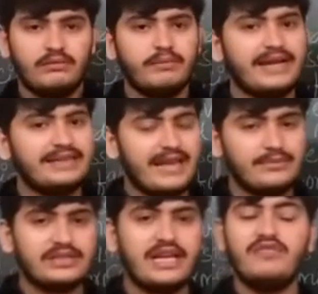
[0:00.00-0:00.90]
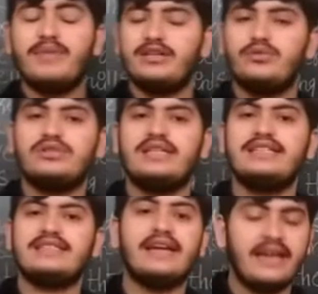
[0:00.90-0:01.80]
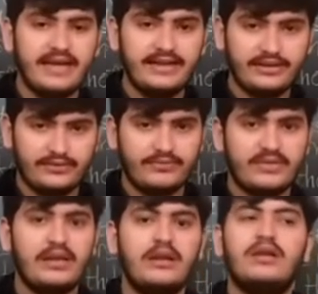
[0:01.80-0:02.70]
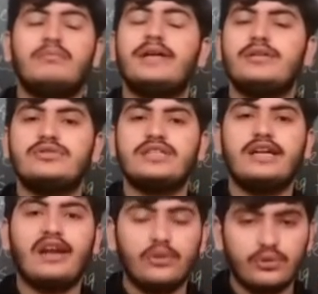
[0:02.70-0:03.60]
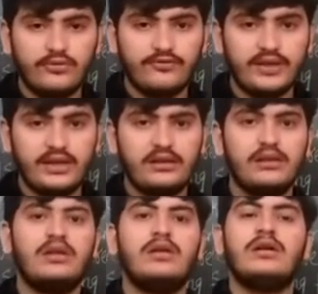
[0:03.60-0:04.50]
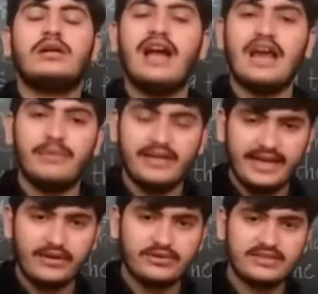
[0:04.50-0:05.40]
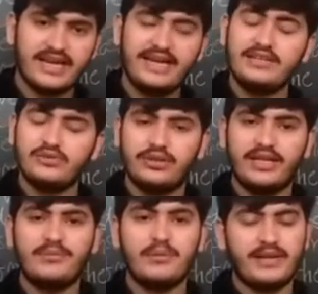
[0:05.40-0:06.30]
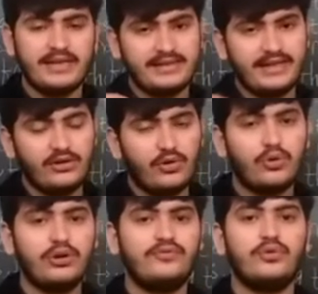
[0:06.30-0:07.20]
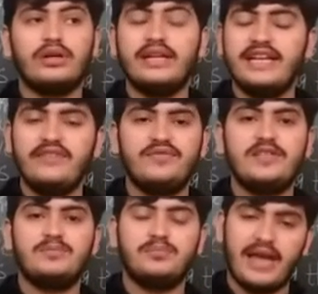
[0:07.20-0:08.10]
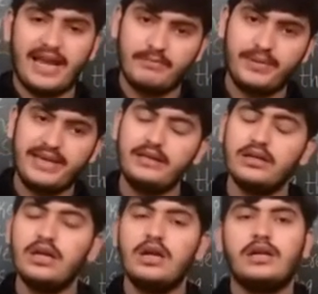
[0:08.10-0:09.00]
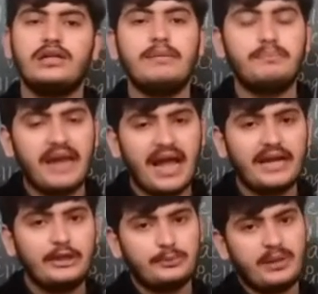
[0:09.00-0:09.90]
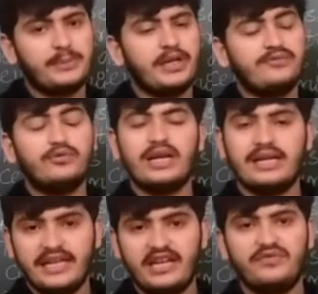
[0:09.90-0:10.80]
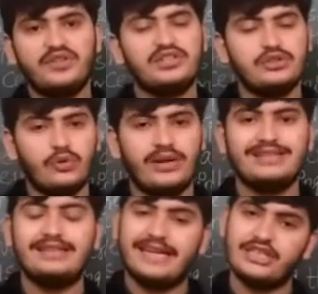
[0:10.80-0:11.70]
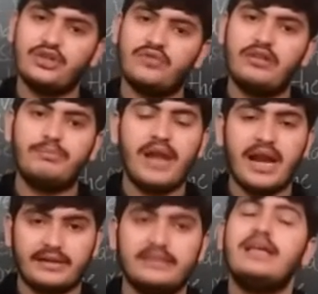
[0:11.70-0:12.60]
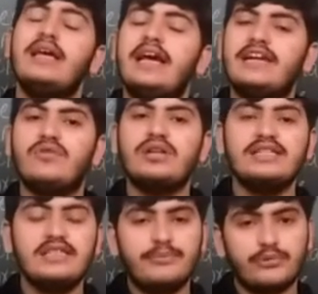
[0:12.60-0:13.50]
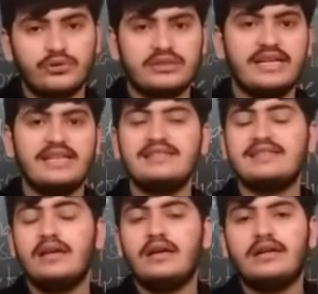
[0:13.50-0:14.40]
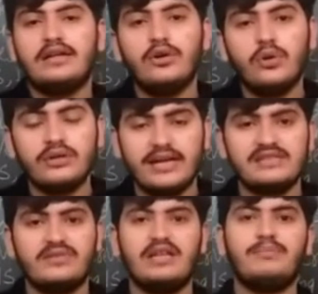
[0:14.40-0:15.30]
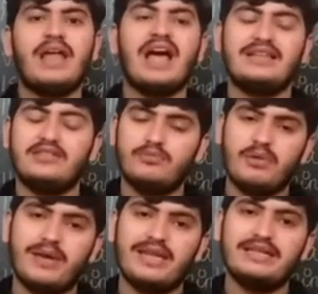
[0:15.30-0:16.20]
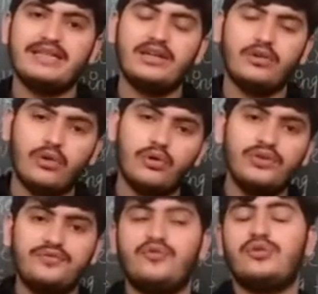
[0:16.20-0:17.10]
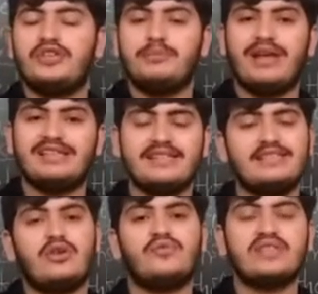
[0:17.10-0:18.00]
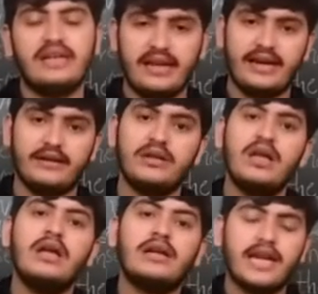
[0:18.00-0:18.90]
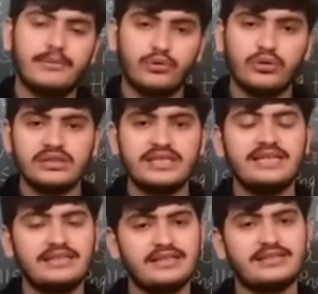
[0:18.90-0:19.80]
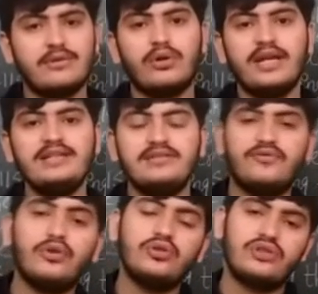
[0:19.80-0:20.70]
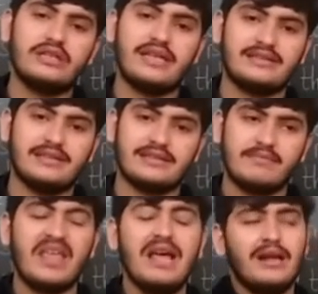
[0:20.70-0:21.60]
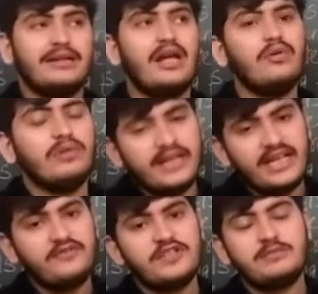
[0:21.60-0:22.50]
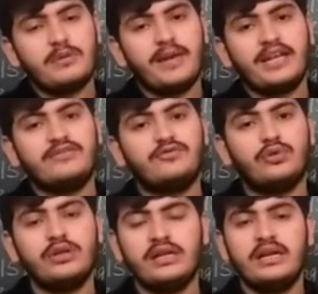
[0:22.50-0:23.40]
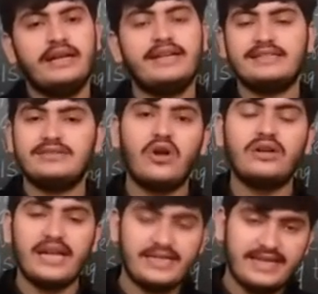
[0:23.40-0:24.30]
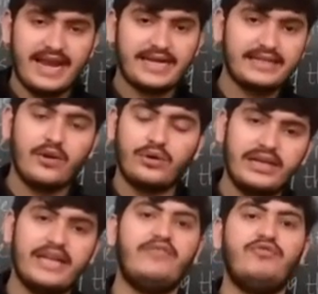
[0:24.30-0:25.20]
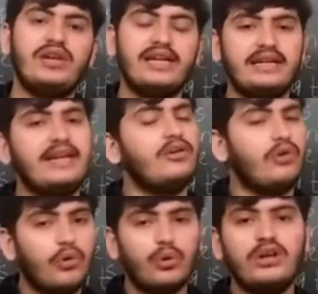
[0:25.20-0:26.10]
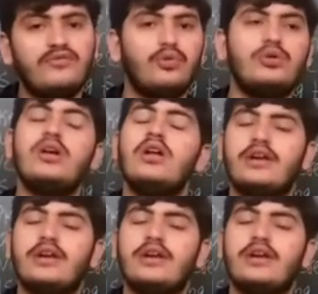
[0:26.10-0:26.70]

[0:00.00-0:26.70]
by themselves by using sunlight, by using chlorophyll, carbon dioxide. So they are preparing their own food. Leaf is helping the plant to prepare food and leaf is known as the kitchen of the plant. And what is the process known as when the plants are preparing their own food in the presence of sunlight? That process is known as photosynthesis. Now leaf is preparing food. It's not like that only leaf will eat the whole food.